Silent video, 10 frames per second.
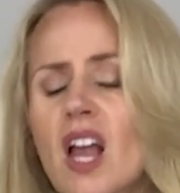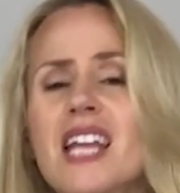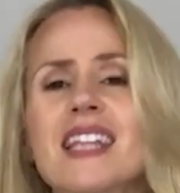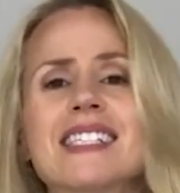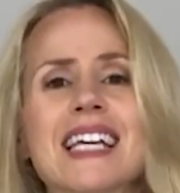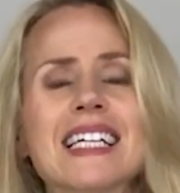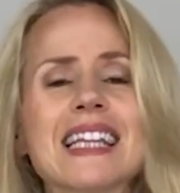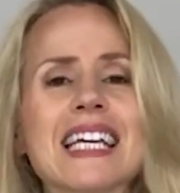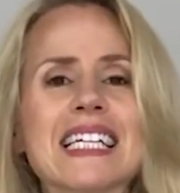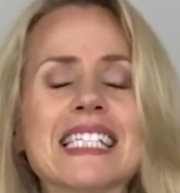The second
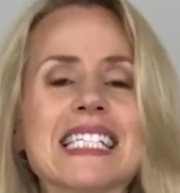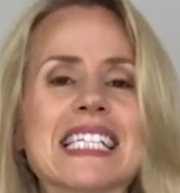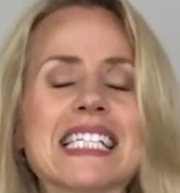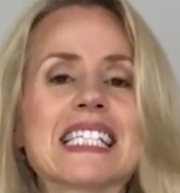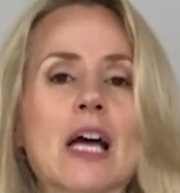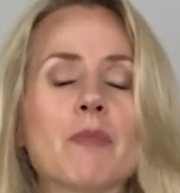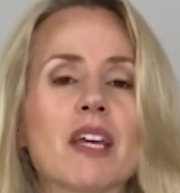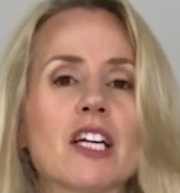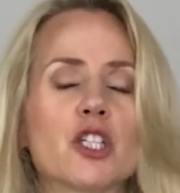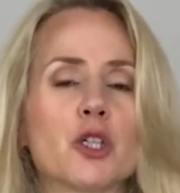thing is to get
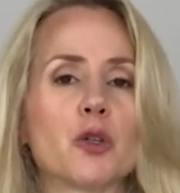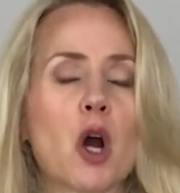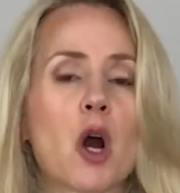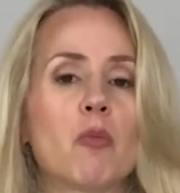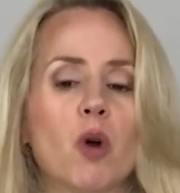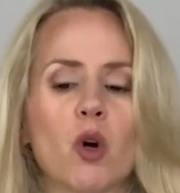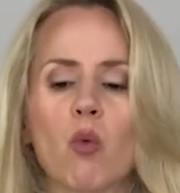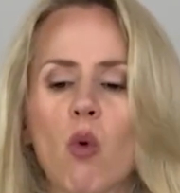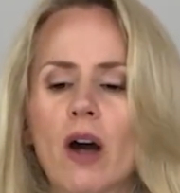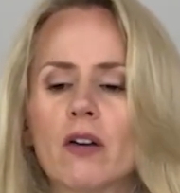something to put
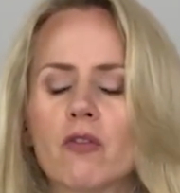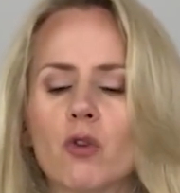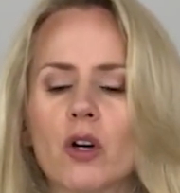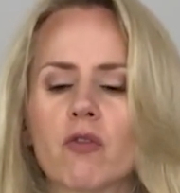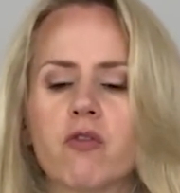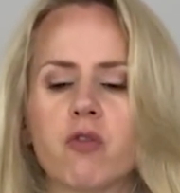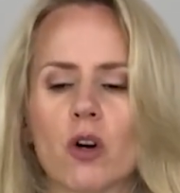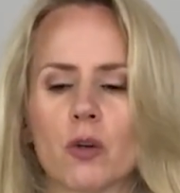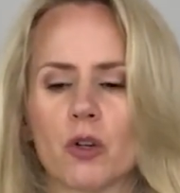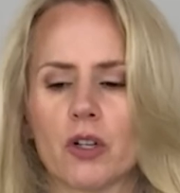one foot
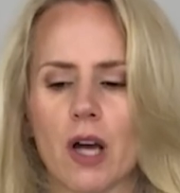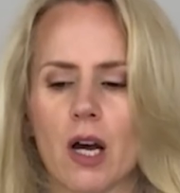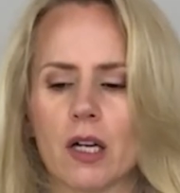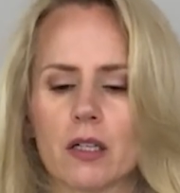forward on.